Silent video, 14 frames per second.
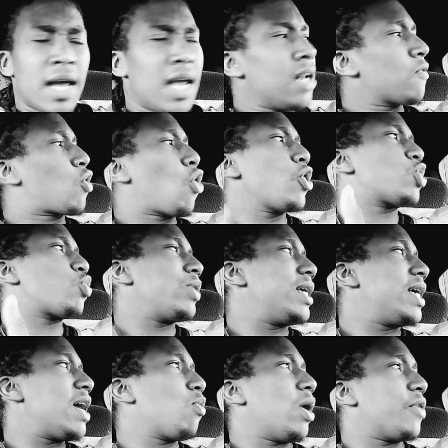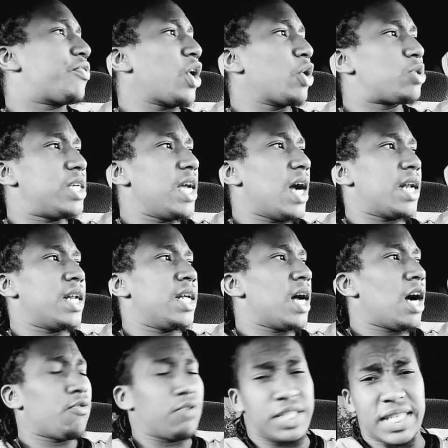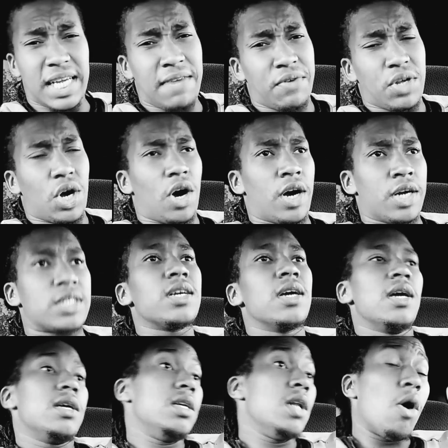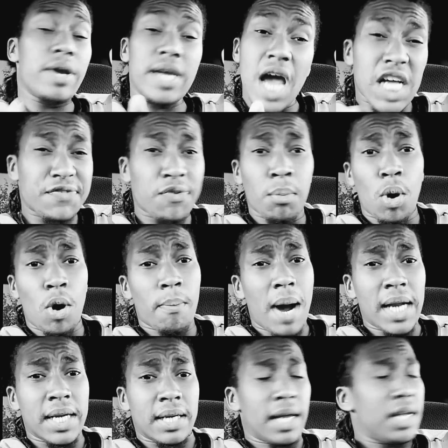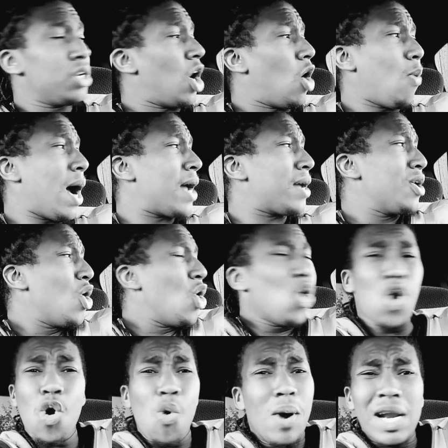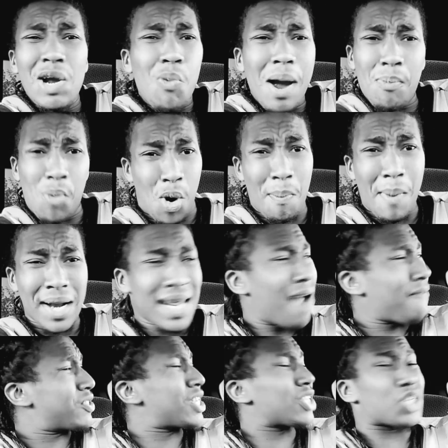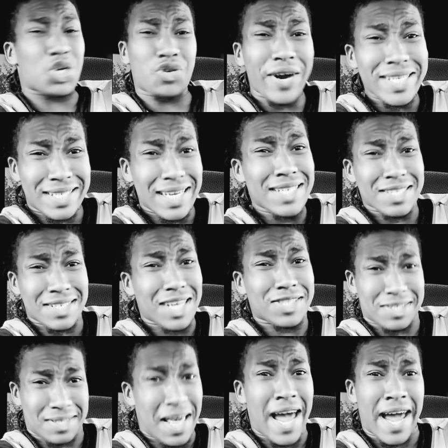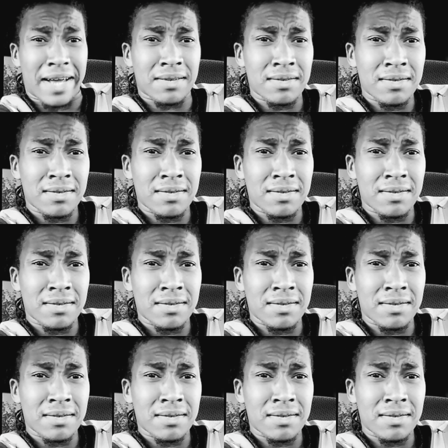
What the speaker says: And of course, when you hit 1,300 receiving yards, he asked for more money. And you know what? Who wouldn't want more money after such a great season such as that?